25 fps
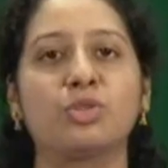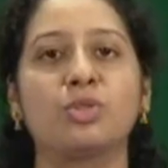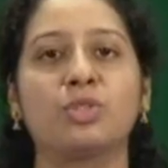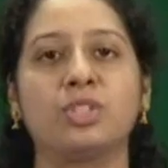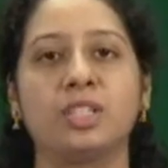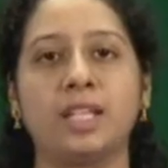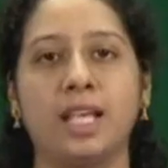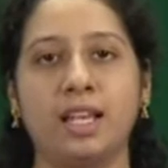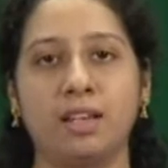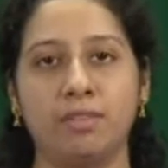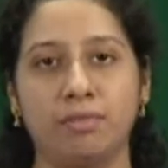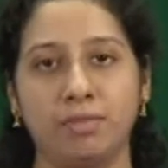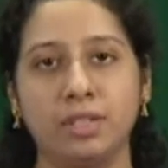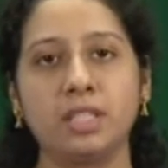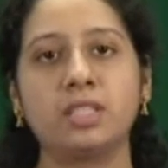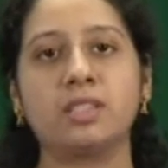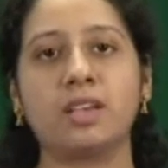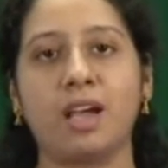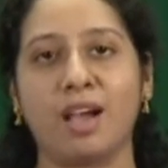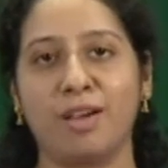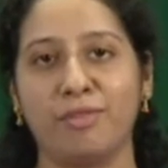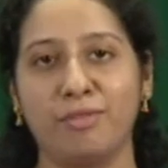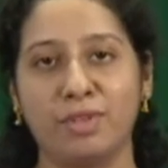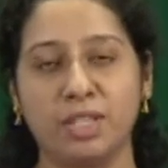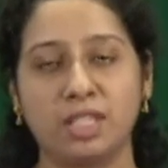tell
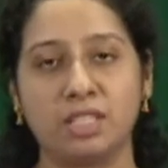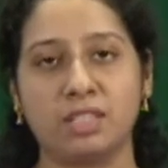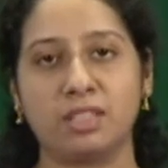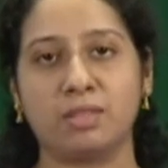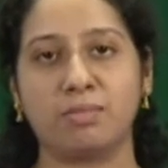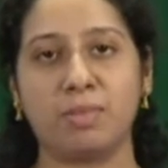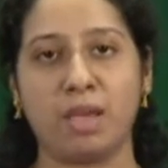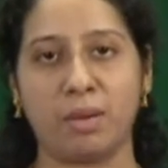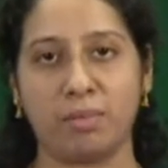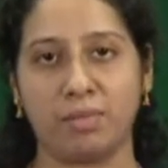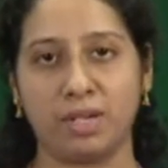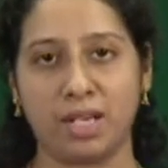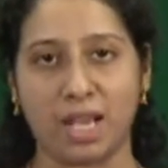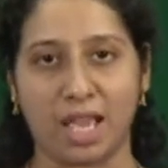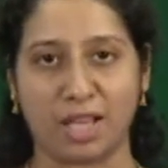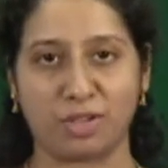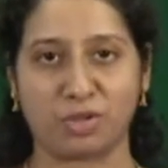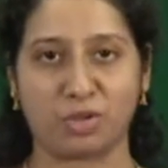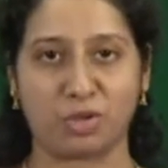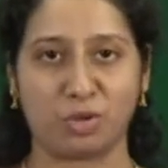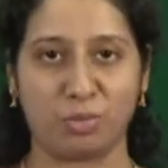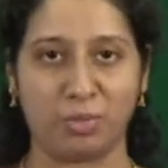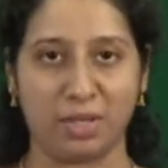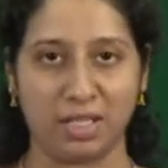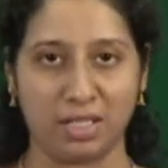which memory has
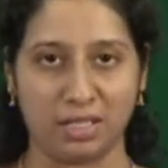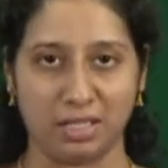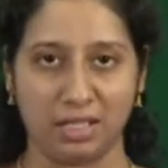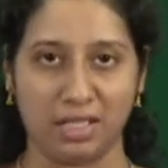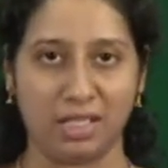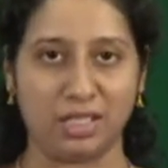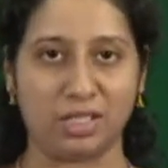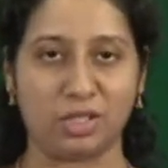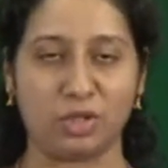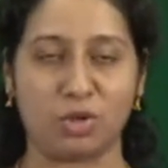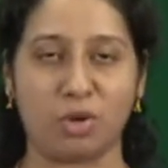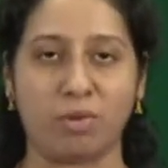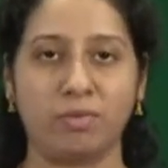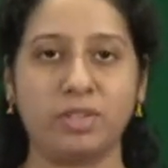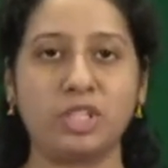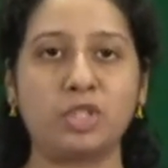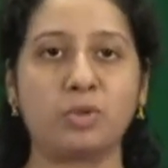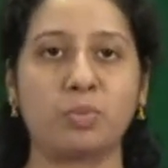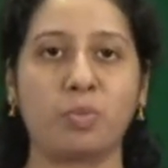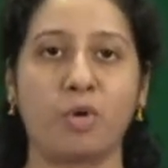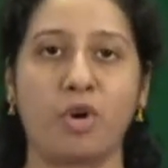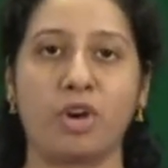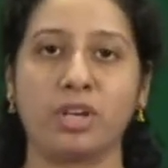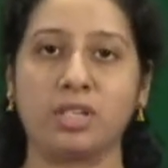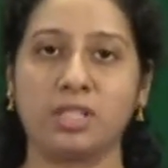to be deleted or which
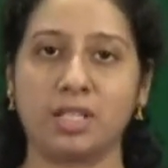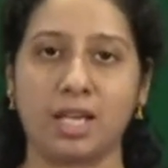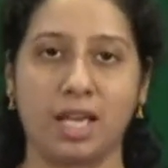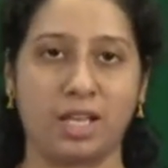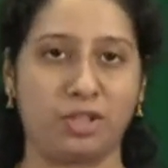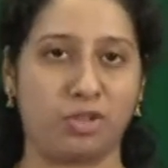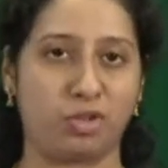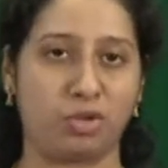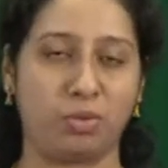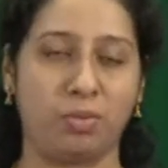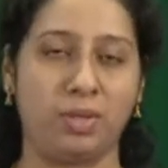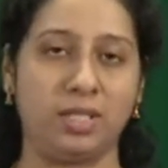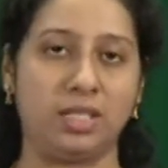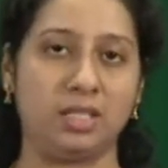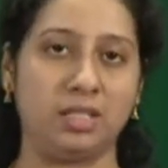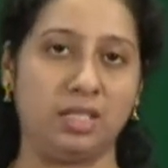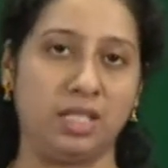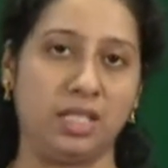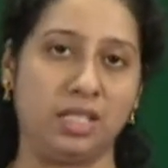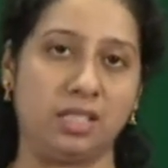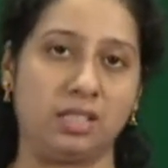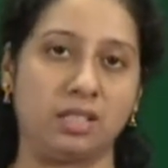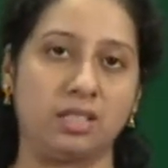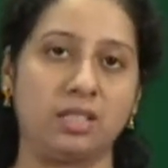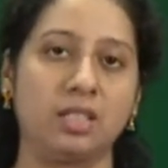pointer has to be
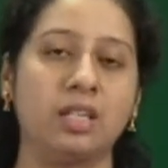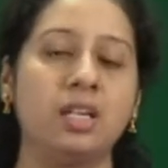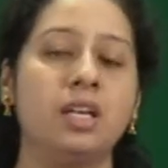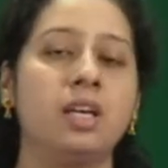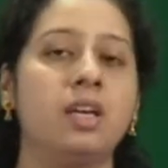deleted.